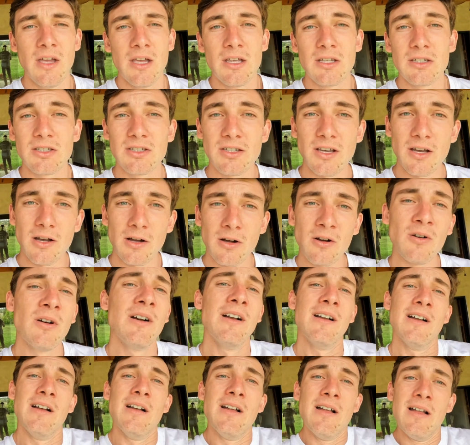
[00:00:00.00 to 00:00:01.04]
So
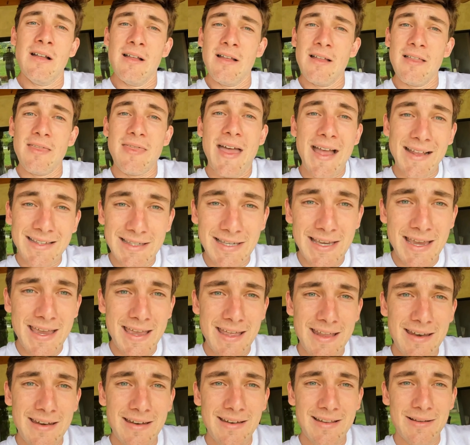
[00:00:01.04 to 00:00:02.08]
that's
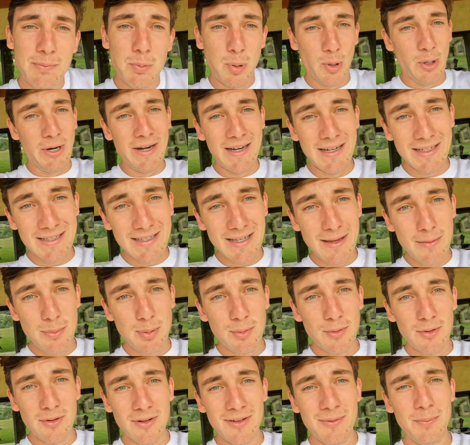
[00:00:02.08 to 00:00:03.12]
it. Pretty
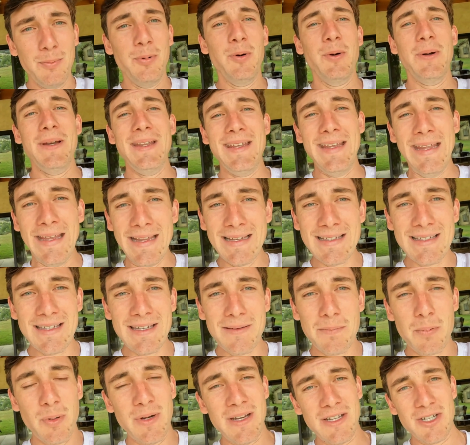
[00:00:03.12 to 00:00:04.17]
simple, pretty
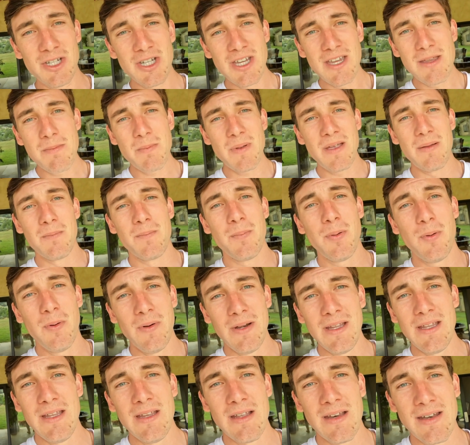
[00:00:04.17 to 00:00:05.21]
easy, pretty cheap, and
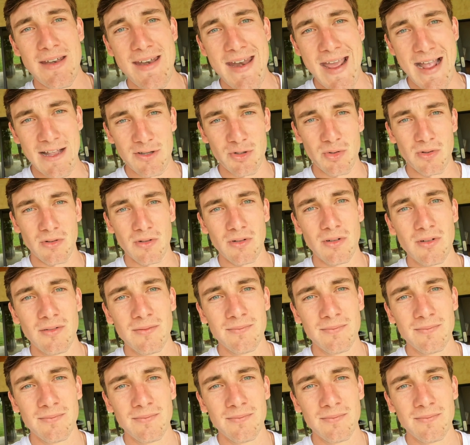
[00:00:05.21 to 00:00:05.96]
pretty natural.